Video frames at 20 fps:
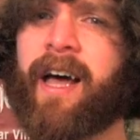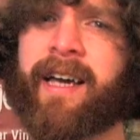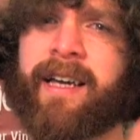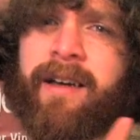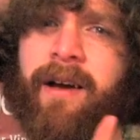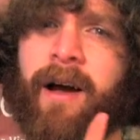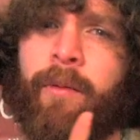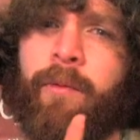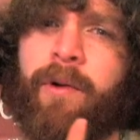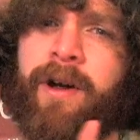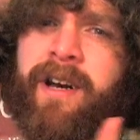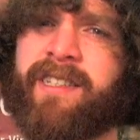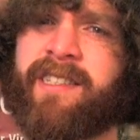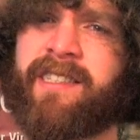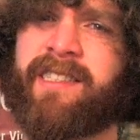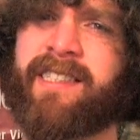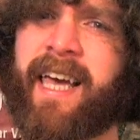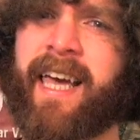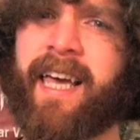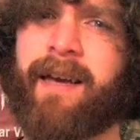I want to
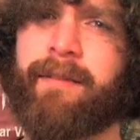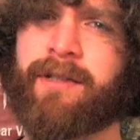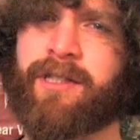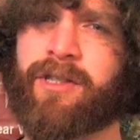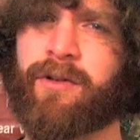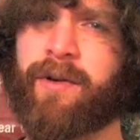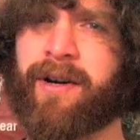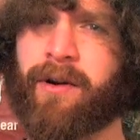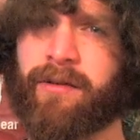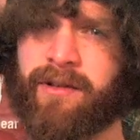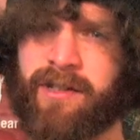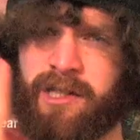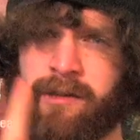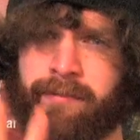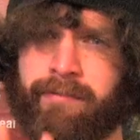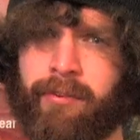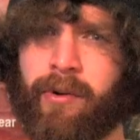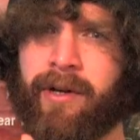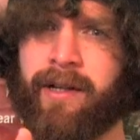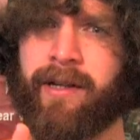say so I don't
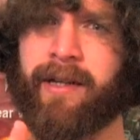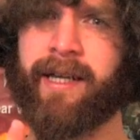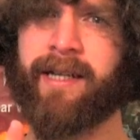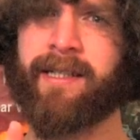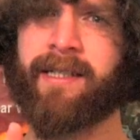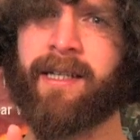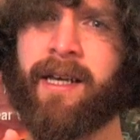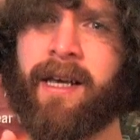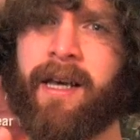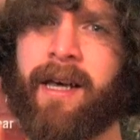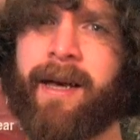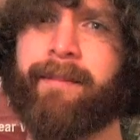spoil it.